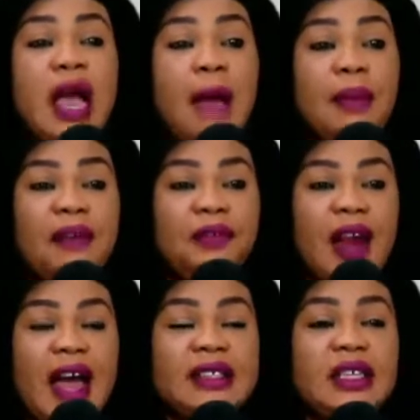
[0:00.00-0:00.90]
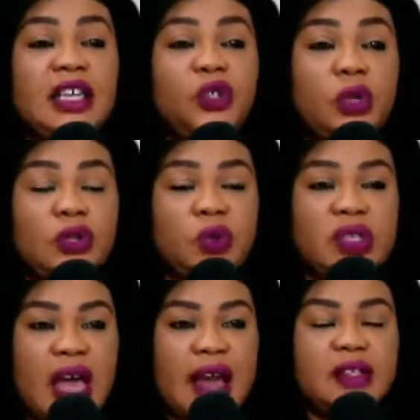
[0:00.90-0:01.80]
amber flags, the little
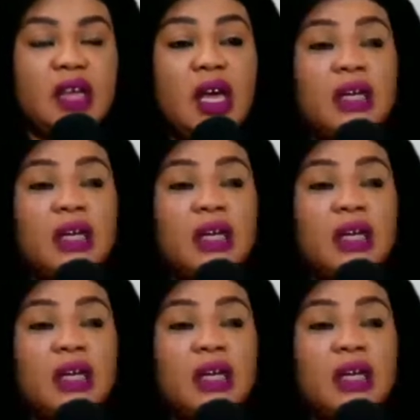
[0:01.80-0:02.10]
signs,